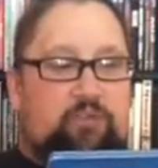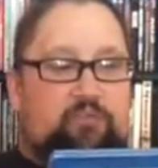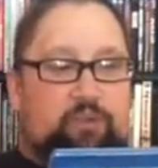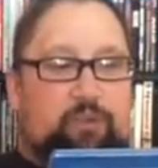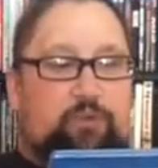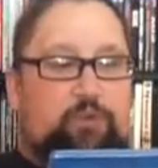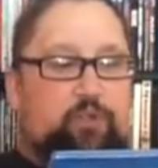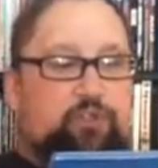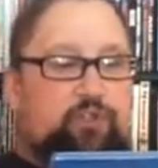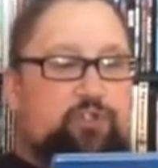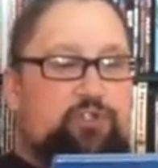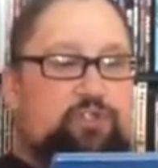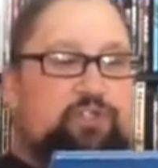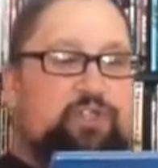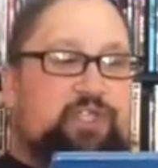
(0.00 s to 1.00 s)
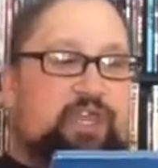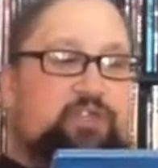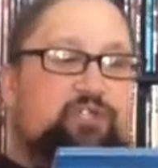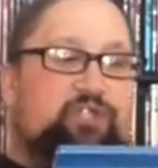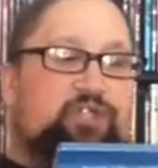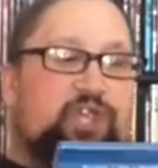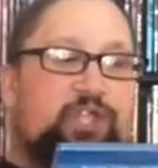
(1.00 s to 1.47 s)
From the producers of the
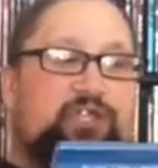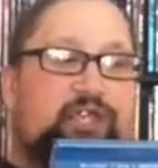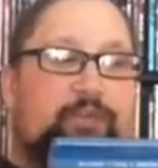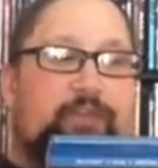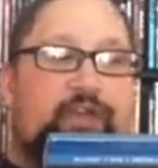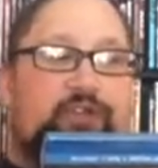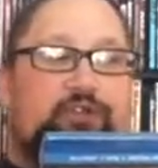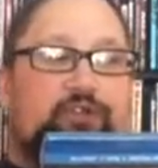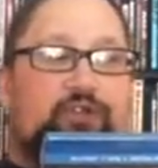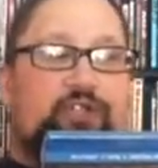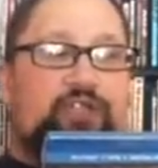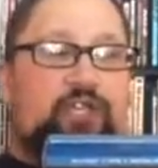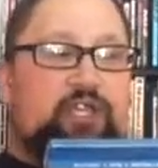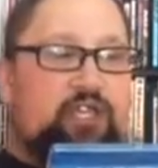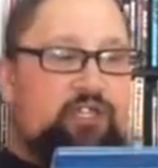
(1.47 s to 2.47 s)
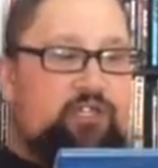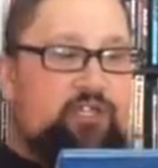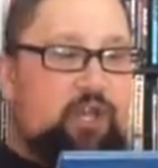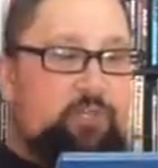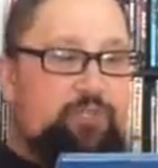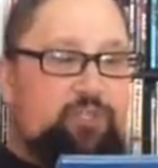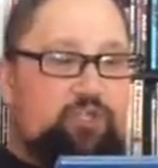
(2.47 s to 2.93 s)
Texas Chainsaw Massacre Insidious
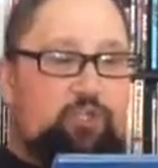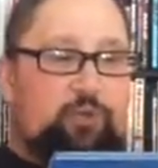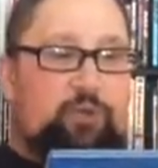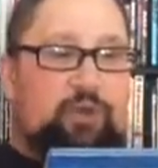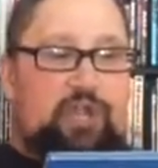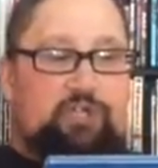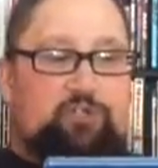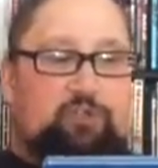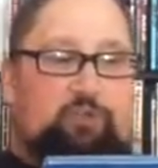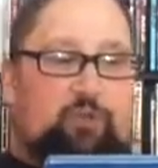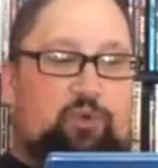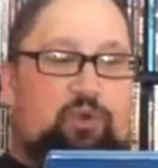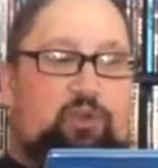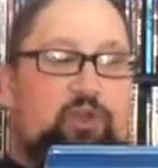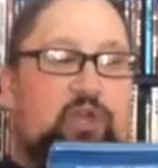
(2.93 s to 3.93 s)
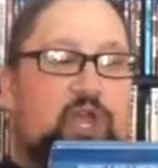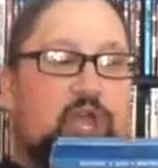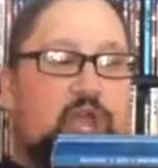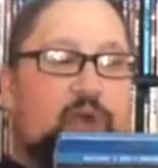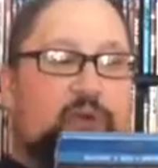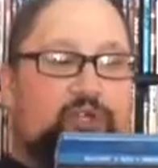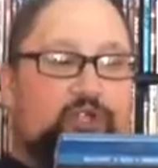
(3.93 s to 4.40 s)
comes a supernatural thriller
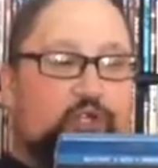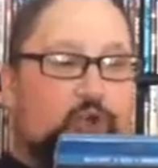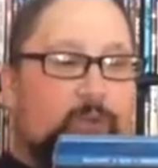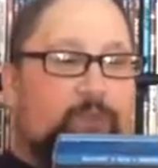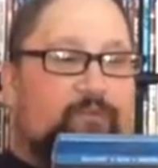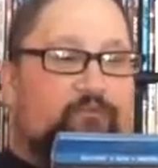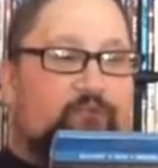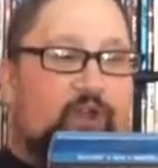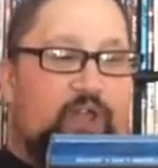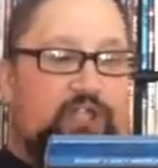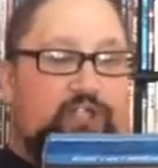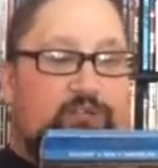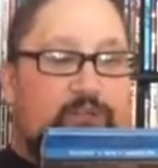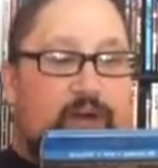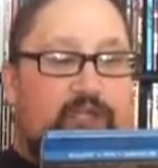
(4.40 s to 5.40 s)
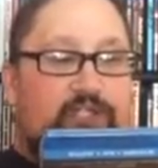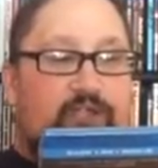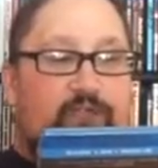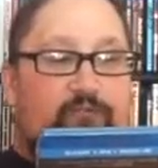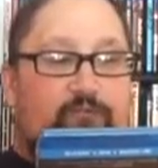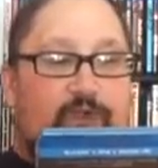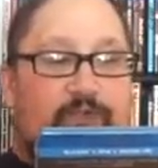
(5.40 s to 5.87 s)
in which a group of friends must
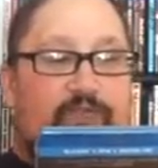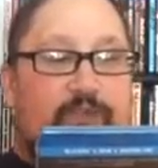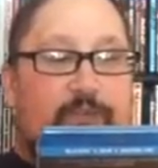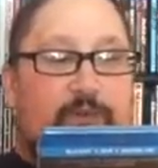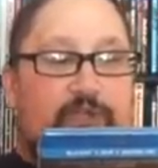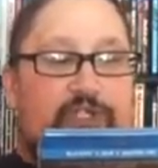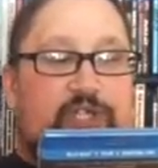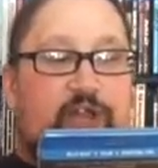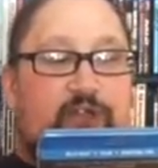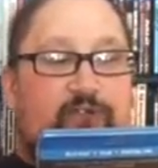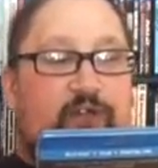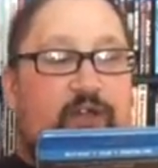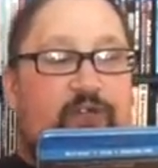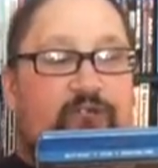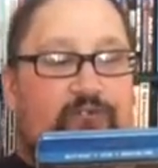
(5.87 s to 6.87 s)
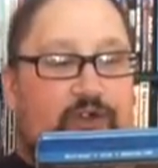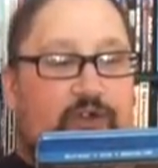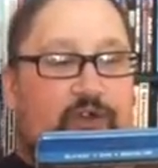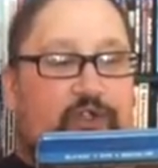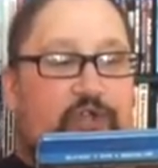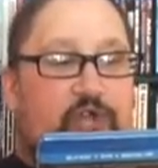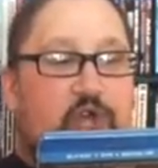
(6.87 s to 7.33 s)
confront their most terrifying
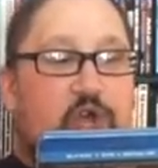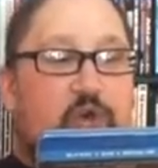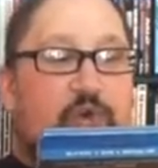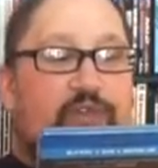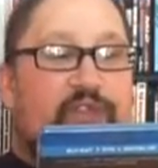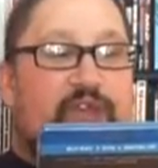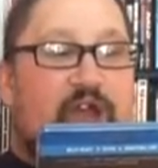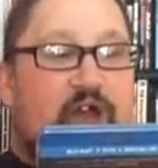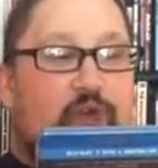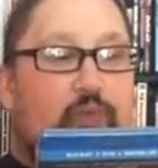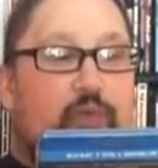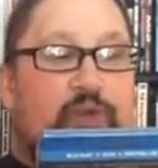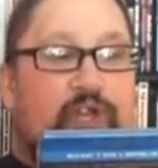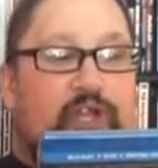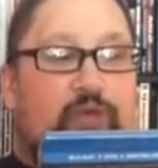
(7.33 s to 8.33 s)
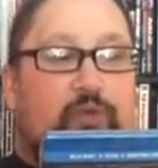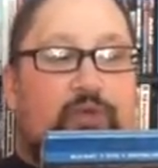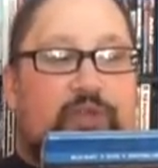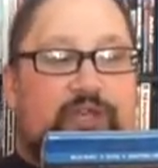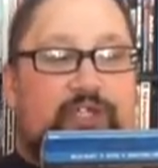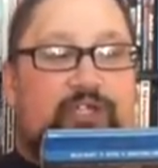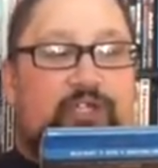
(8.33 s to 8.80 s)
fears when they unwittingly
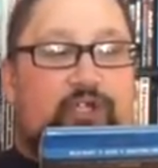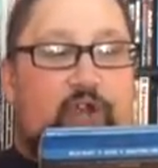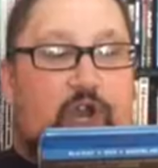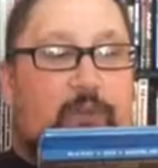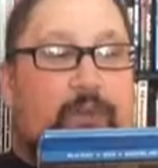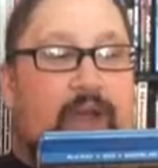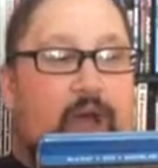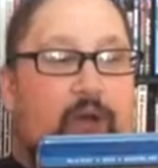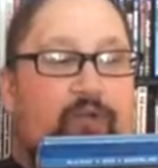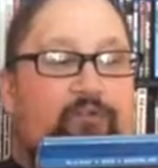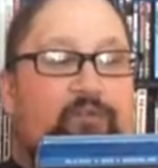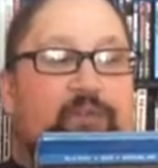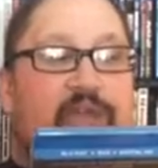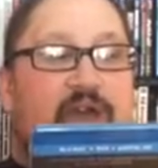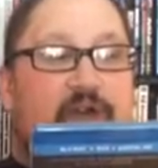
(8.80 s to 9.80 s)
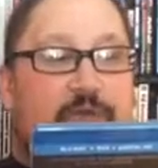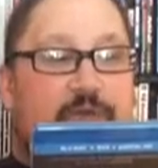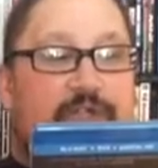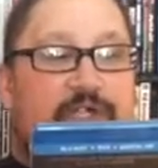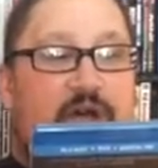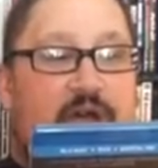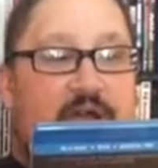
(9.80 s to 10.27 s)
release a dark power from the other
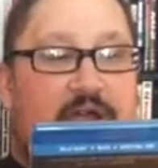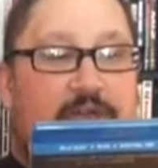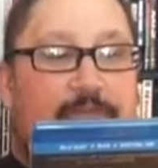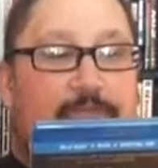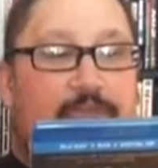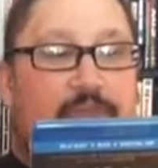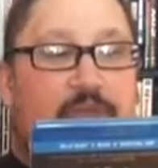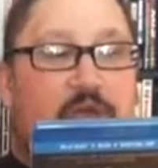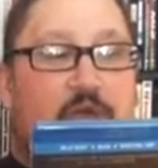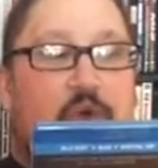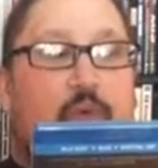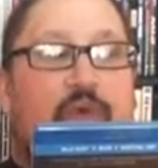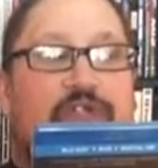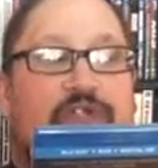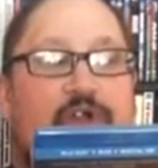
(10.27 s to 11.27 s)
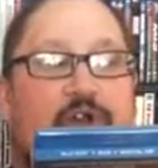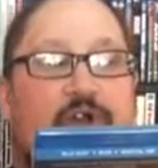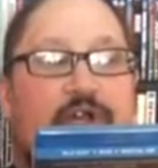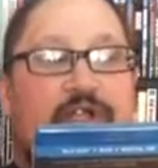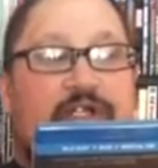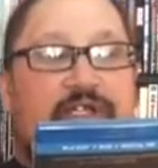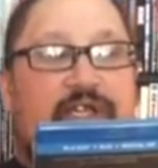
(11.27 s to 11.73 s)
side. What
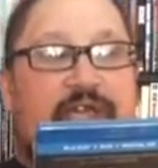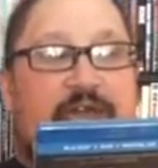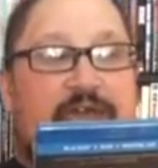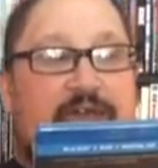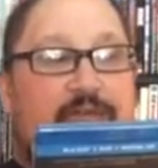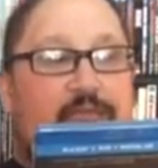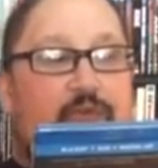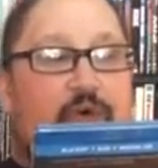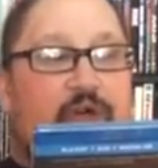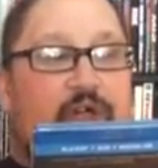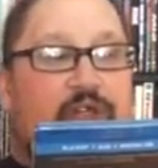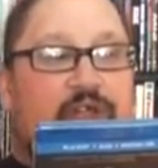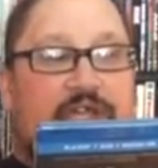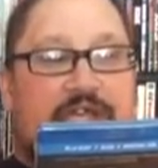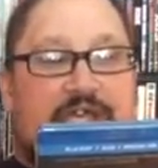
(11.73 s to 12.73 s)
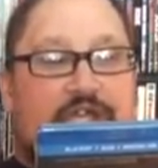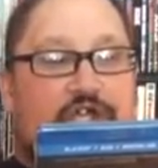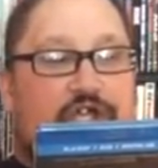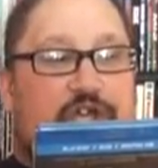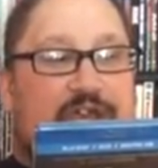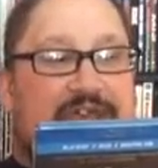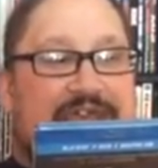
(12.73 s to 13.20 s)
started as a game will
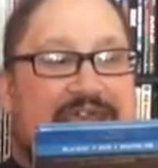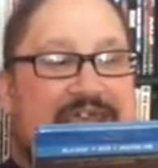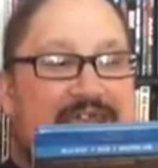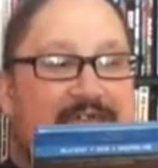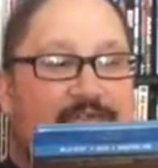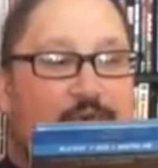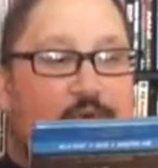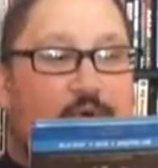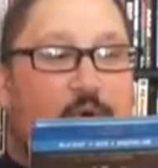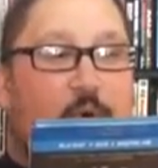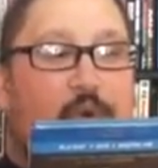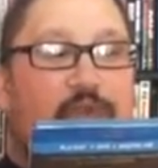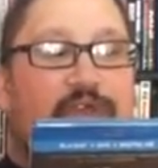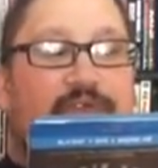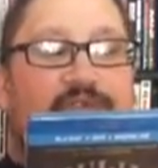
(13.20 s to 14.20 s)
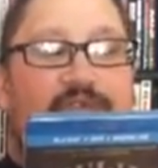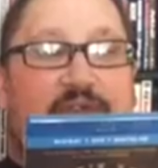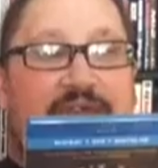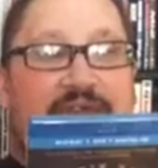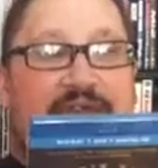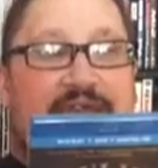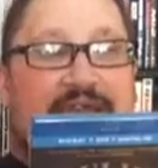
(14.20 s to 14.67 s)
unleash an evil only
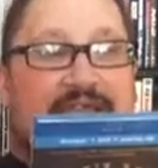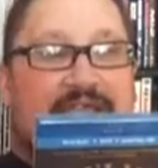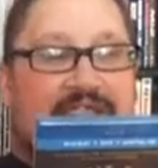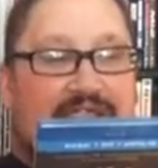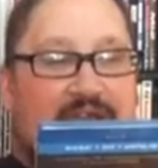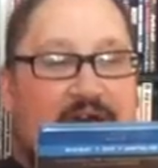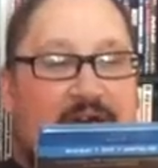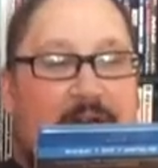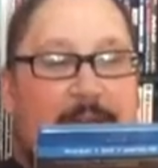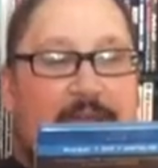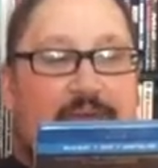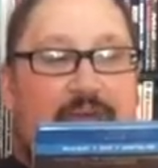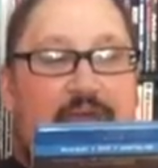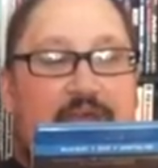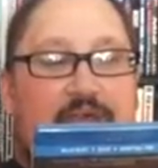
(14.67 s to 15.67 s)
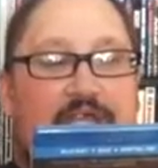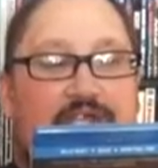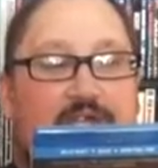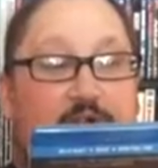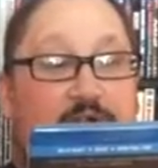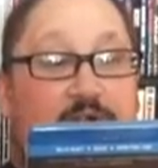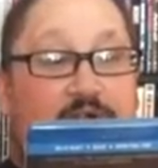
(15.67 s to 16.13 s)
they can stop.
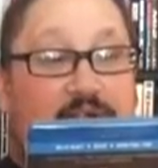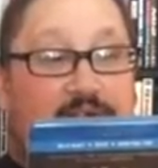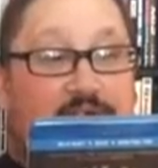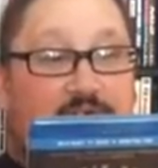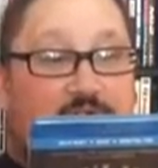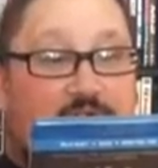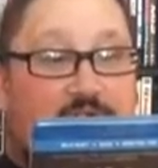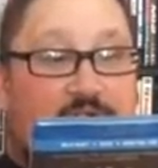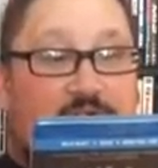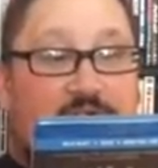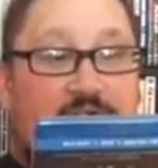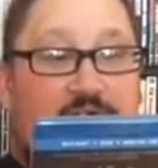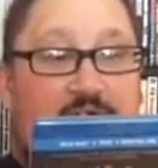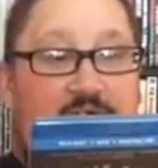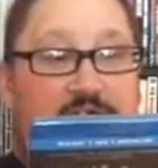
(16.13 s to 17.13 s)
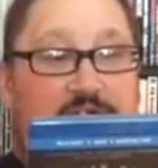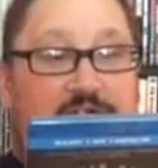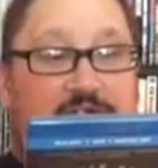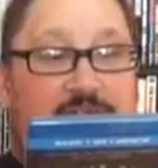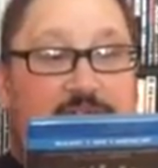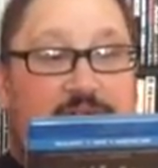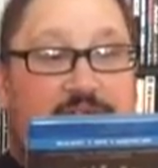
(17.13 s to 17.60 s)
Starring Olivia Cooke,
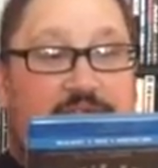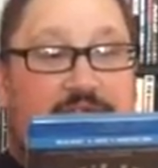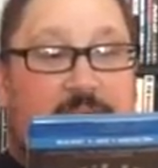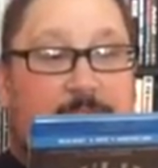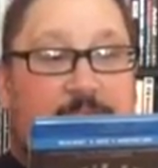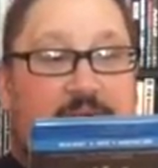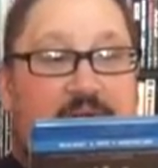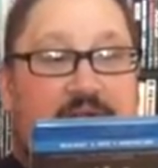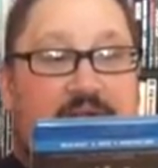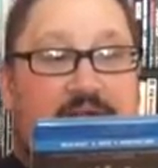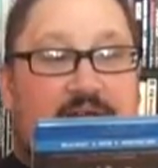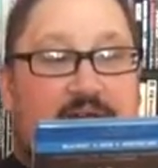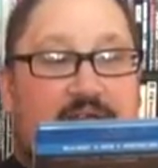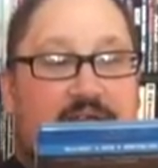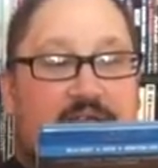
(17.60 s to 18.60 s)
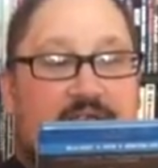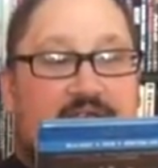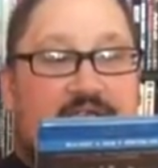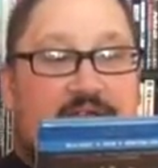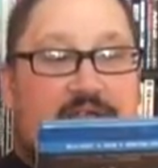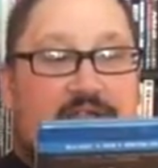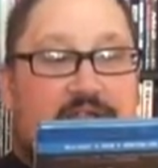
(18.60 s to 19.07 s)
Douglas Smith, Bianca
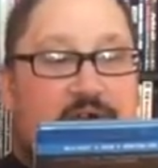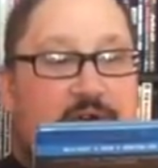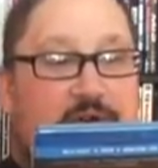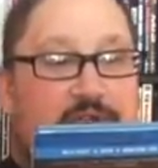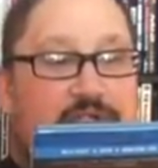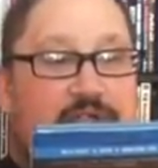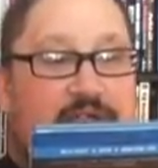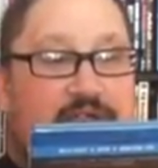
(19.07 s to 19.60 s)
Santos,